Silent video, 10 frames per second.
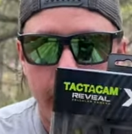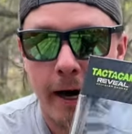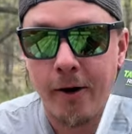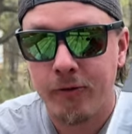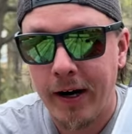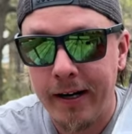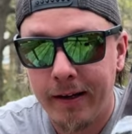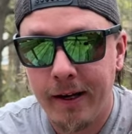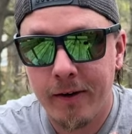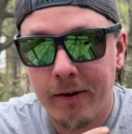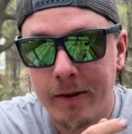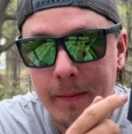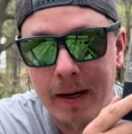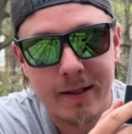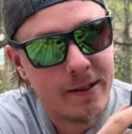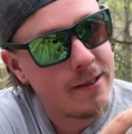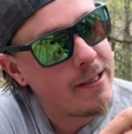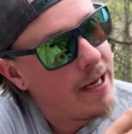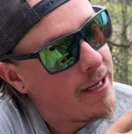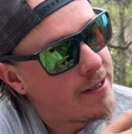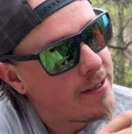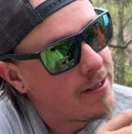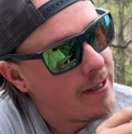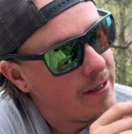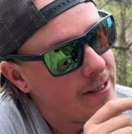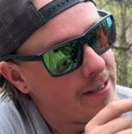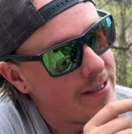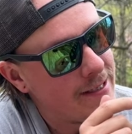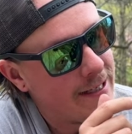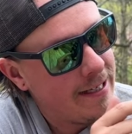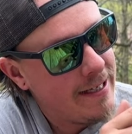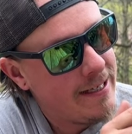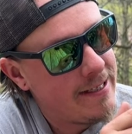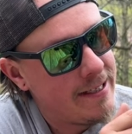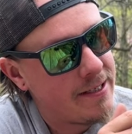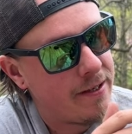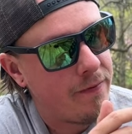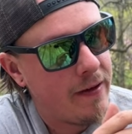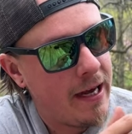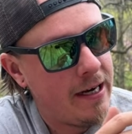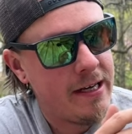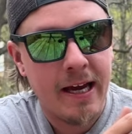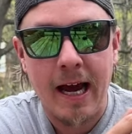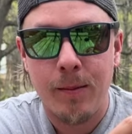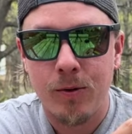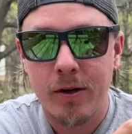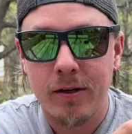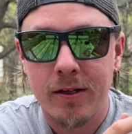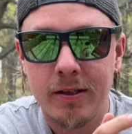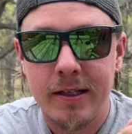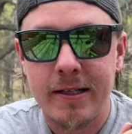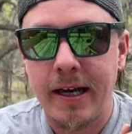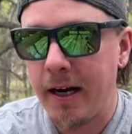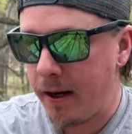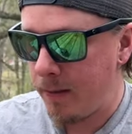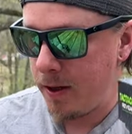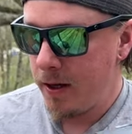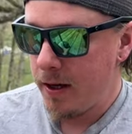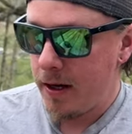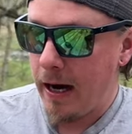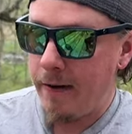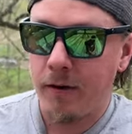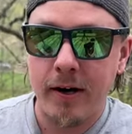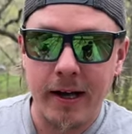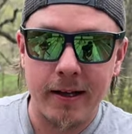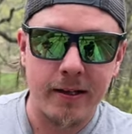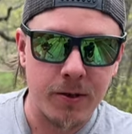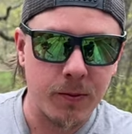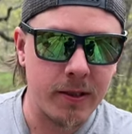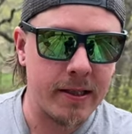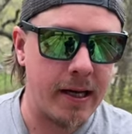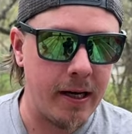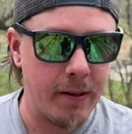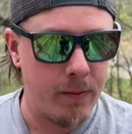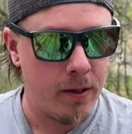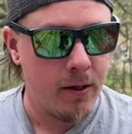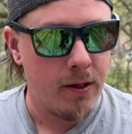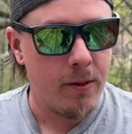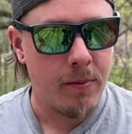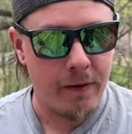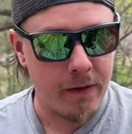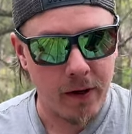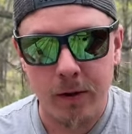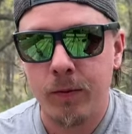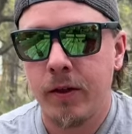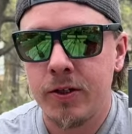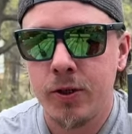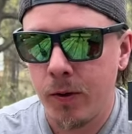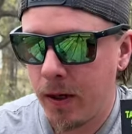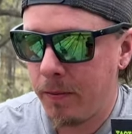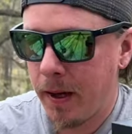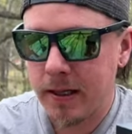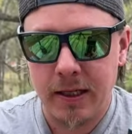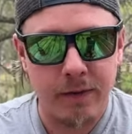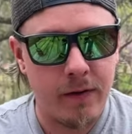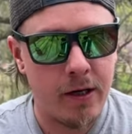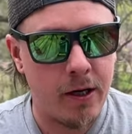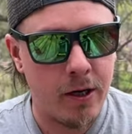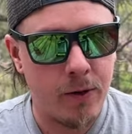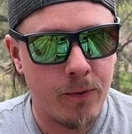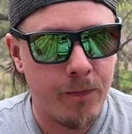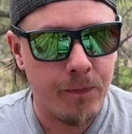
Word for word: Now, right here on the box, it says that this is the easiest of any camera to set up. I've already got this one set up, but I figured let's do an unboxing video